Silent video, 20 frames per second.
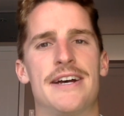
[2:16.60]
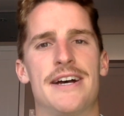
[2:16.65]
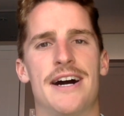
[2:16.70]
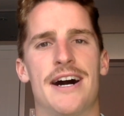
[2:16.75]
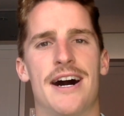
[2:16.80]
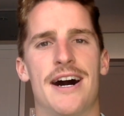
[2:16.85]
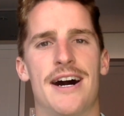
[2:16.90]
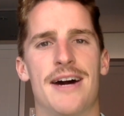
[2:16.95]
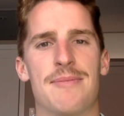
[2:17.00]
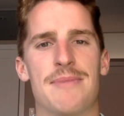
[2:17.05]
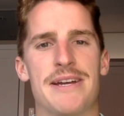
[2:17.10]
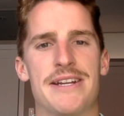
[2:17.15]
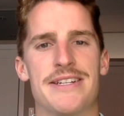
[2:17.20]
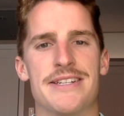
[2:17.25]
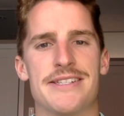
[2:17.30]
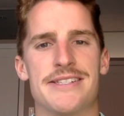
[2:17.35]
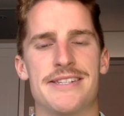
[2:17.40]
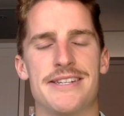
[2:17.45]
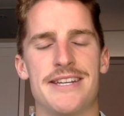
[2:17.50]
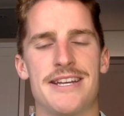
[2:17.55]
and
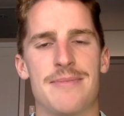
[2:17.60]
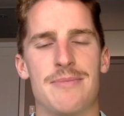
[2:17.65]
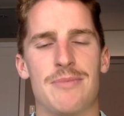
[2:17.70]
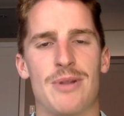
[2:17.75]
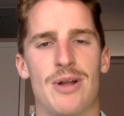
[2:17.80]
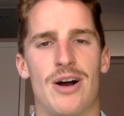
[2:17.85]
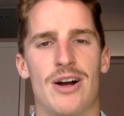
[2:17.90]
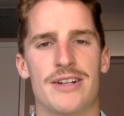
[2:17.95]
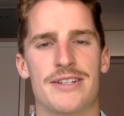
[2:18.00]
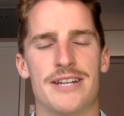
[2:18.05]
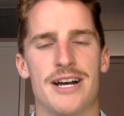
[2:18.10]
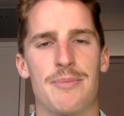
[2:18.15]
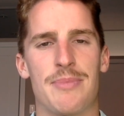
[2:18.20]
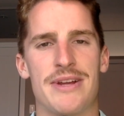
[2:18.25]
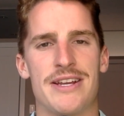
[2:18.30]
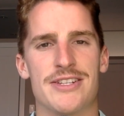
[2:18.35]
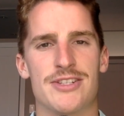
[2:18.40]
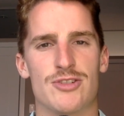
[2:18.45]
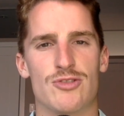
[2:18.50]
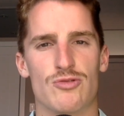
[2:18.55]
to see him locked up
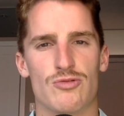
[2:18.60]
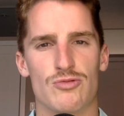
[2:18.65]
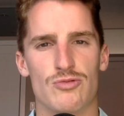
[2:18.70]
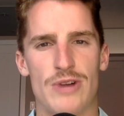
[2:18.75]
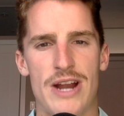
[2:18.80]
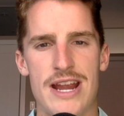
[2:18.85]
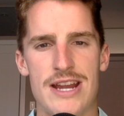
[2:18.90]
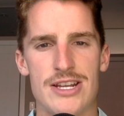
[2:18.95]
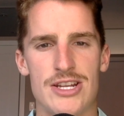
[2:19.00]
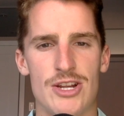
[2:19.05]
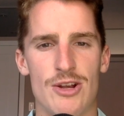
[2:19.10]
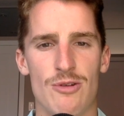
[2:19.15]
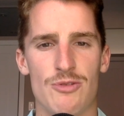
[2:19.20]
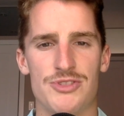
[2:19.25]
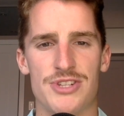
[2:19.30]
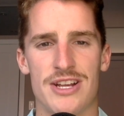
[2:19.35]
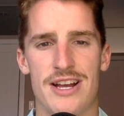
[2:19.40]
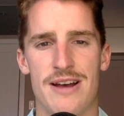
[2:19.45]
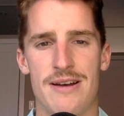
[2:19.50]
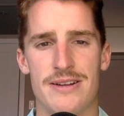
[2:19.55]
is great
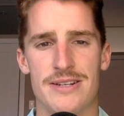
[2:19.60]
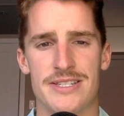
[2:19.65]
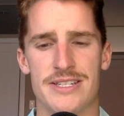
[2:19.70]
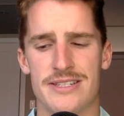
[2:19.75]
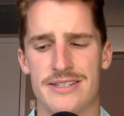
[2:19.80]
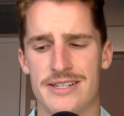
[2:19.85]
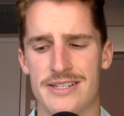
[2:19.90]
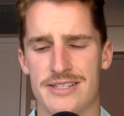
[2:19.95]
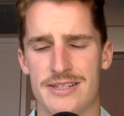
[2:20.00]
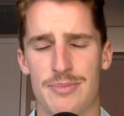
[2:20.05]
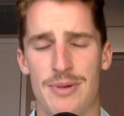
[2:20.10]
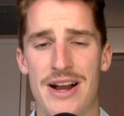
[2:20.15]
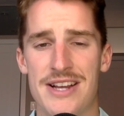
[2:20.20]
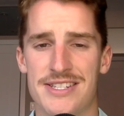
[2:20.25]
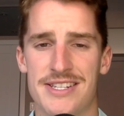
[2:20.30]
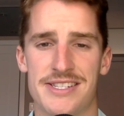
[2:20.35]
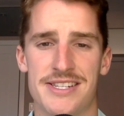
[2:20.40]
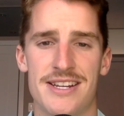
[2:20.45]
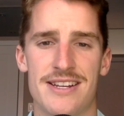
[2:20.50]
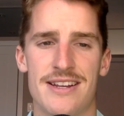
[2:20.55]
news. And surprised
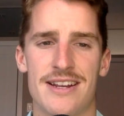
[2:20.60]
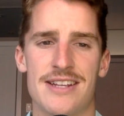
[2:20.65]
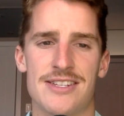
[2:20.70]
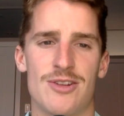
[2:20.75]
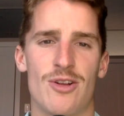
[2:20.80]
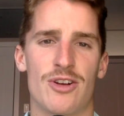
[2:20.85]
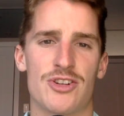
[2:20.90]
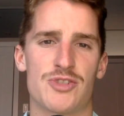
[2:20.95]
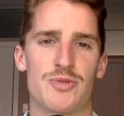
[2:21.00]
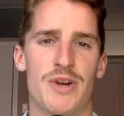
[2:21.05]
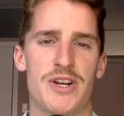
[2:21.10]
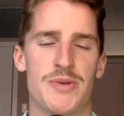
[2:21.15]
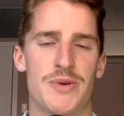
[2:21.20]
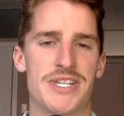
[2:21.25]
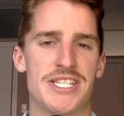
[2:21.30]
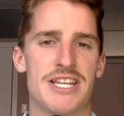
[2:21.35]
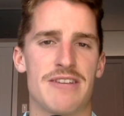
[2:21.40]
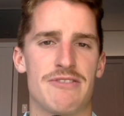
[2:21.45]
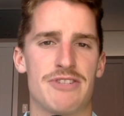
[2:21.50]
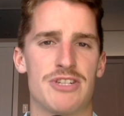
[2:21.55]
to see it as long as
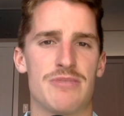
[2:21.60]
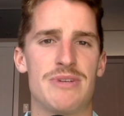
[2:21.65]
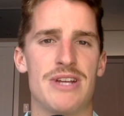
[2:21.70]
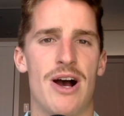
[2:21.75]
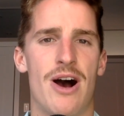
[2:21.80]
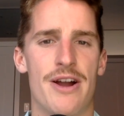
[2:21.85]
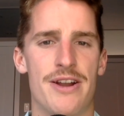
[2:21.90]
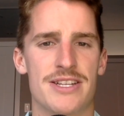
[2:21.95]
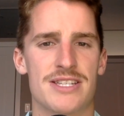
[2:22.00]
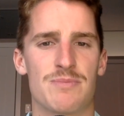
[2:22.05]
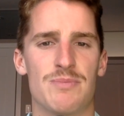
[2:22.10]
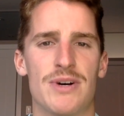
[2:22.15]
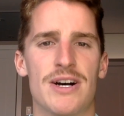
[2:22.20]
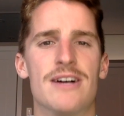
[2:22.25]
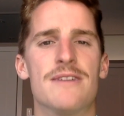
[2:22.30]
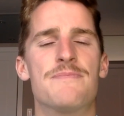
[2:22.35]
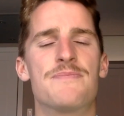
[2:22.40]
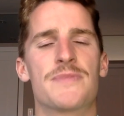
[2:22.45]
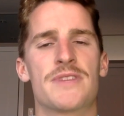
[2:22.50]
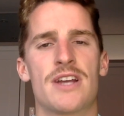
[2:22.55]
2027, to be honest,
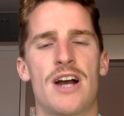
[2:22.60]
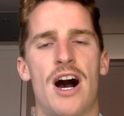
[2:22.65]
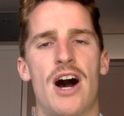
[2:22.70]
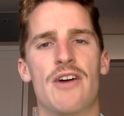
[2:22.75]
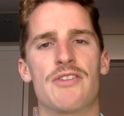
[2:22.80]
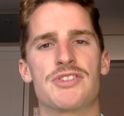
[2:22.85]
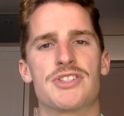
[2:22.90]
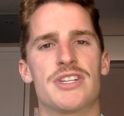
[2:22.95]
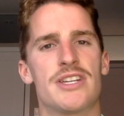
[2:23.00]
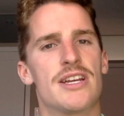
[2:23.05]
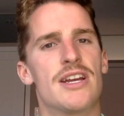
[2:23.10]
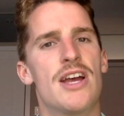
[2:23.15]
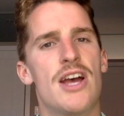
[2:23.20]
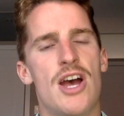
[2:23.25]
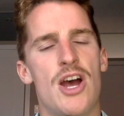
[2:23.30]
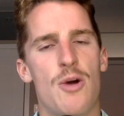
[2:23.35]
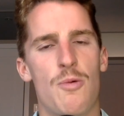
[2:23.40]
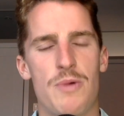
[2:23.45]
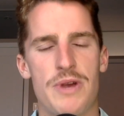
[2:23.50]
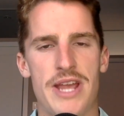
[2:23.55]
but obviously
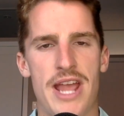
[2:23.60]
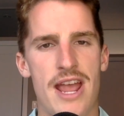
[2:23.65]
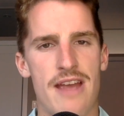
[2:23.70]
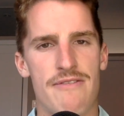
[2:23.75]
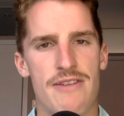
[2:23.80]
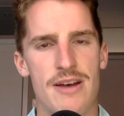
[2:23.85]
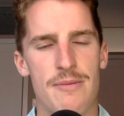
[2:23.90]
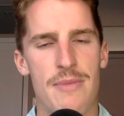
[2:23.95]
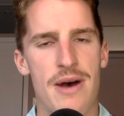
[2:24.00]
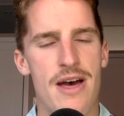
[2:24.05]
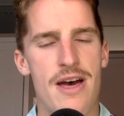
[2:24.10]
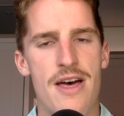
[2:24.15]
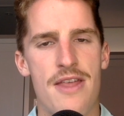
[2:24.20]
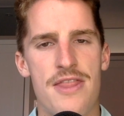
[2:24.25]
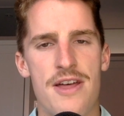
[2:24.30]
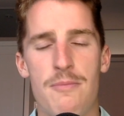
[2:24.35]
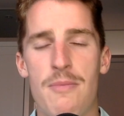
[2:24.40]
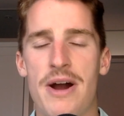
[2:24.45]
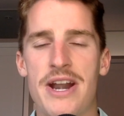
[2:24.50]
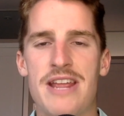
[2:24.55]
we gave him
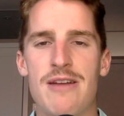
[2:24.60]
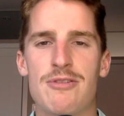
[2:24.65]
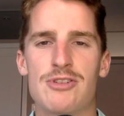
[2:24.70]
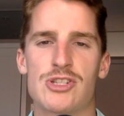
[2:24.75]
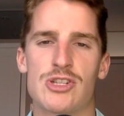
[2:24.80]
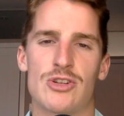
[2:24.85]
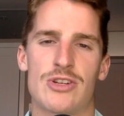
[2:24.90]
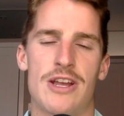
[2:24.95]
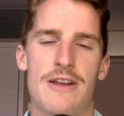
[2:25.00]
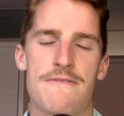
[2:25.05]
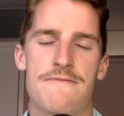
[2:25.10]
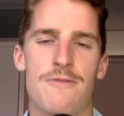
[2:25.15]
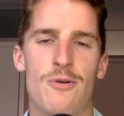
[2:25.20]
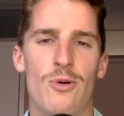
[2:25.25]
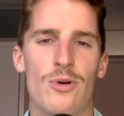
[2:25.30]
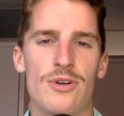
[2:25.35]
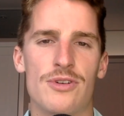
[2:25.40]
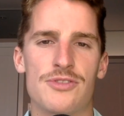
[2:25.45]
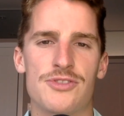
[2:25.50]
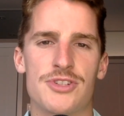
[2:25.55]
the money he was looking
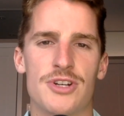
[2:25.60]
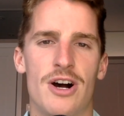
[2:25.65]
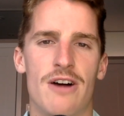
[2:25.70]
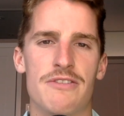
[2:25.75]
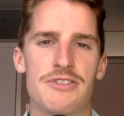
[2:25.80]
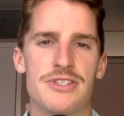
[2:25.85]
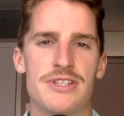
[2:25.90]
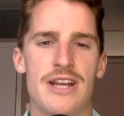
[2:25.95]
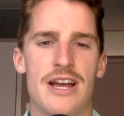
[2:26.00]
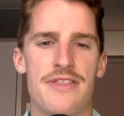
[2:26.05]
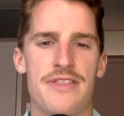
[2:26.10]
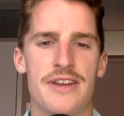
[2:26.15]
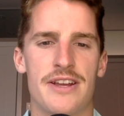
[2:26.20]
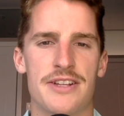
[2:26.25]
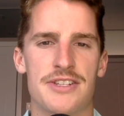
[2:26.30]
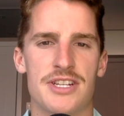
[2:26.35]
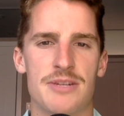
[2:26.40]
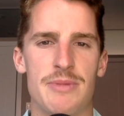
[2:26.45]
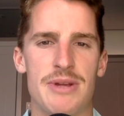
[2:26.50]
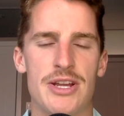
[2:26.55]
for, so obviously I think
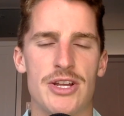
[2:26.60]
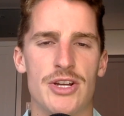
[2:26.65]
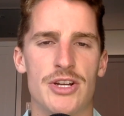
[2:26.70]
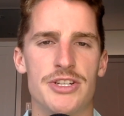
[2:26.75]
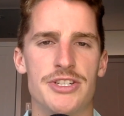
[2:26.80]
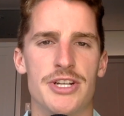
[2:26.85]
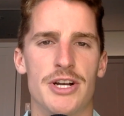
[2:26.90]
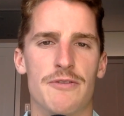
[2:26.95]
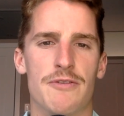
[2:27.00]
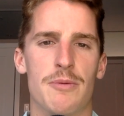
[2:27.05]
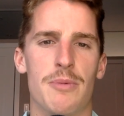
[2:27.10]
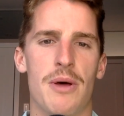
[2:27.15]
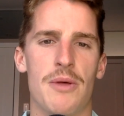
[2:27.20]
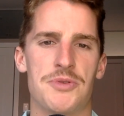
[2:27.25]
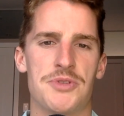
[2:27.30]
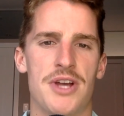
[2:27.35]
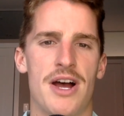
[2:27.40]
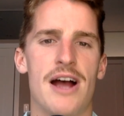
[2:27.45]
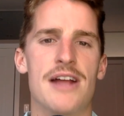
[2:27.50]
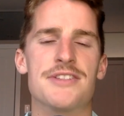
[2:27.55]
it's going to be a good deal for both
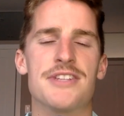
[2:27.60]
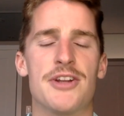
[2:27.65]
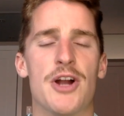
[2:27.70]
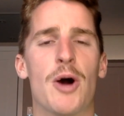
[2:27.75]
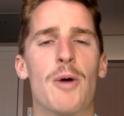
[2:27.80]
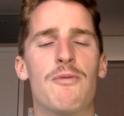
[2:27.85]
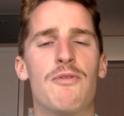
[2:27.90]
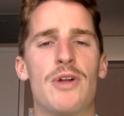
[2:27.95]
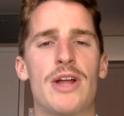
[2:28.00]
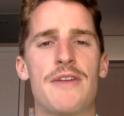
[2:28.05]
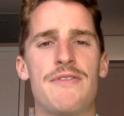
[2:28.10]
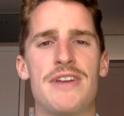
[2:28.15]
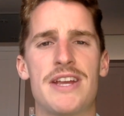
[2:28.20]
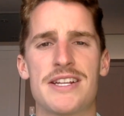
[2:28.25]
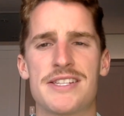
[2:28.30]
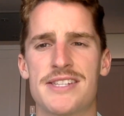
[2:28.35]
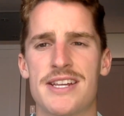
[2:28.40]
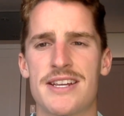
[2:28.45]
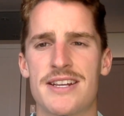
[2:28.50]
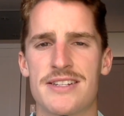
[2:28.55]
sides. And hopefully, if he
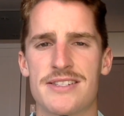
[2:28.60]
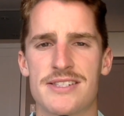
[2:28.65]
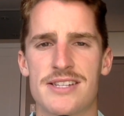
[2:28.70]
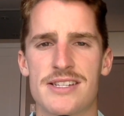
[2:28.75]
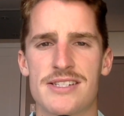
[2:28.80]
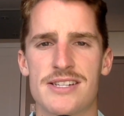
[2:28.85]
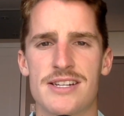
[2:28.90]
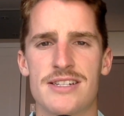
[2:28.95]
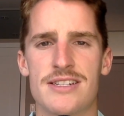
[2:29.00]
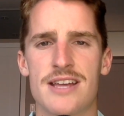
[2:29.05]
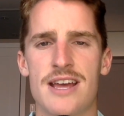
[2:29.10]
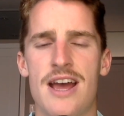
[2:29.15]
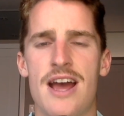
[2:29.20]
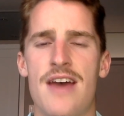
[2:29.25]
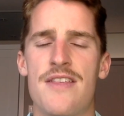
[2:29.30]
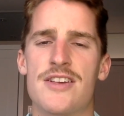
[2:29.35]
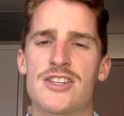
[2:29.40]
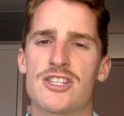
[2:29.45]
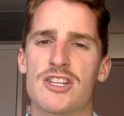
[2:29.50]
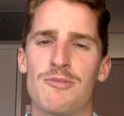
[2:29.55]
can stay consistent,
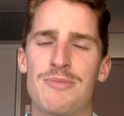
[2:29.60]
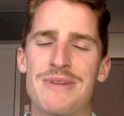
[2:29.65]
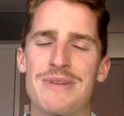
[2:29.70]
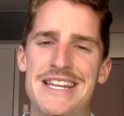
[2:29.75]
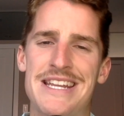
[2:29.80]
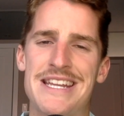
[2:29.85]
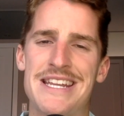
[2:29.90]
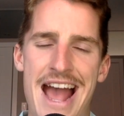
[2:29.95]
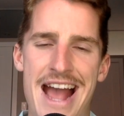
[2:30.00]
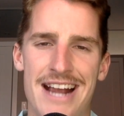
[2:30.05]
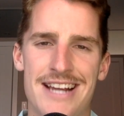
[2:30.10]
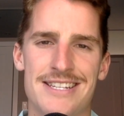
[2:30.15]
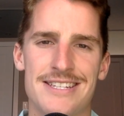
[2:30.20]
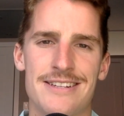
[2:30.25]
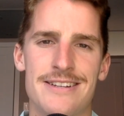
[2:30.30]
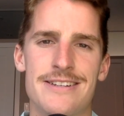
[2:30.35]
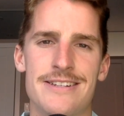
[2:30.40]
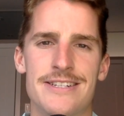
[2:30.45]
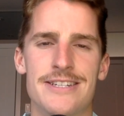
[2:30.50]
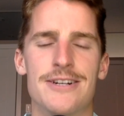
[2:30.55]
this will be an
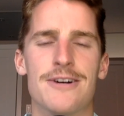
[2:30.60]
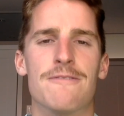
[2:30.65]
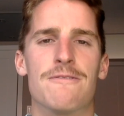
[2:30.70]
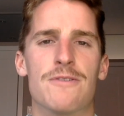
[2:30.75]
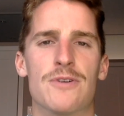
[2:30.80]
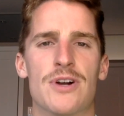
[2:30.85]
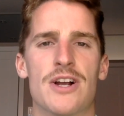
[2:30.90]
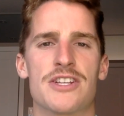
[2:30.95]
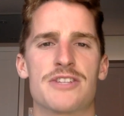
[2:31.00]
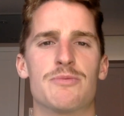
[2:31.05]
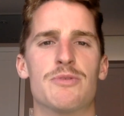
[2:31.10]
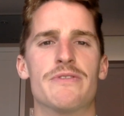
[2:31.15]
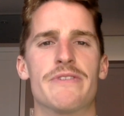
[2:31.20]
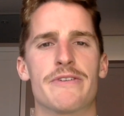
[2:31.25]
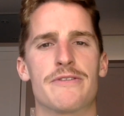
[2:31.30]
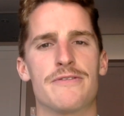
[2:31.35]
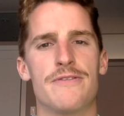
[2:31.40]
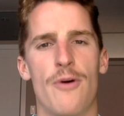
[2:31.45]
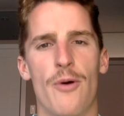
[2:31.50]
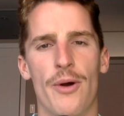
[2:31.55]
excellent deal for us
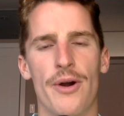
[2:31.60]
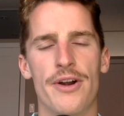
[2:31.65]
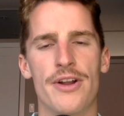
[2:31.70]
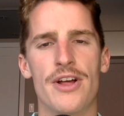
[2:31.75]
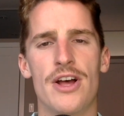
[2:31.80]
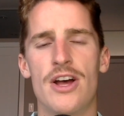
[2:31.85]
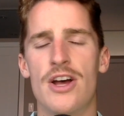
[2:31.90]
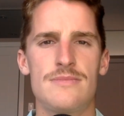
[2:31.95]
moving forward.